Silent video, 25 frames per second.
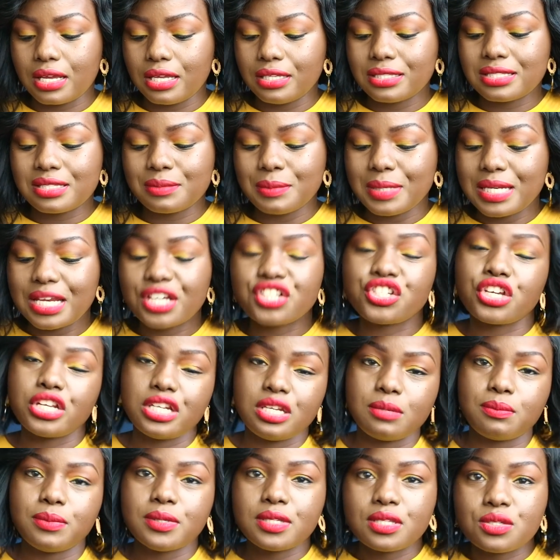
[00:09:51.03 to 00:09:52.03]
it's been a
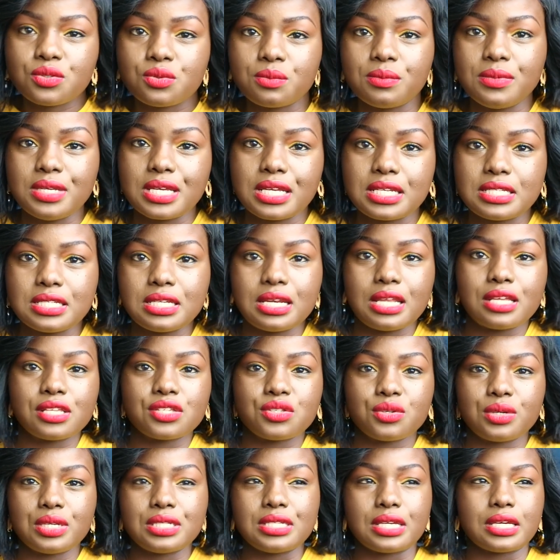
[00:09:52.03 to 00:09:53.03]
shady piece to me until i
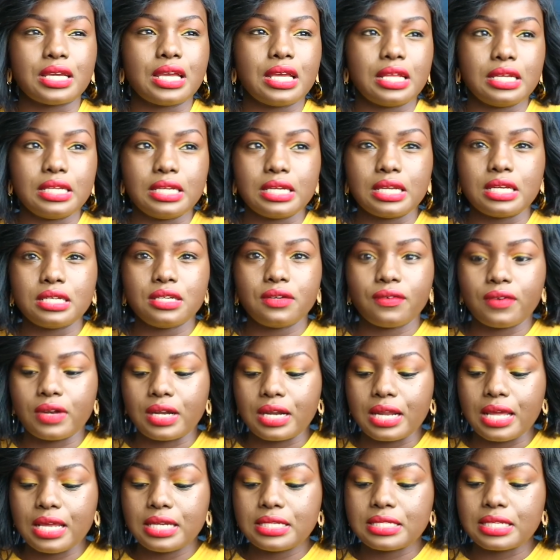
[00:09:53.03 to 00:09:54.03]
saw it again in a
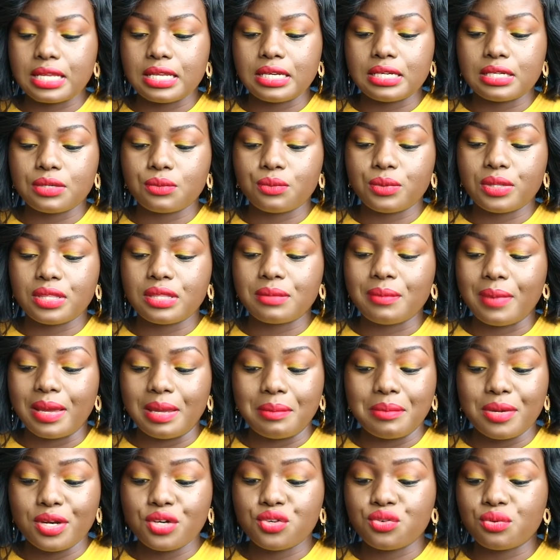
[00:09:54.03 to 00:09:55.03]
different light and with
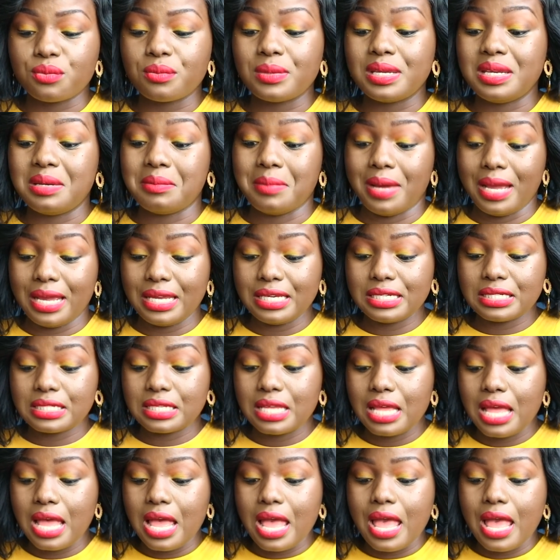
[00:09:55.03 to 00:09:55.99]
my bedroom in mind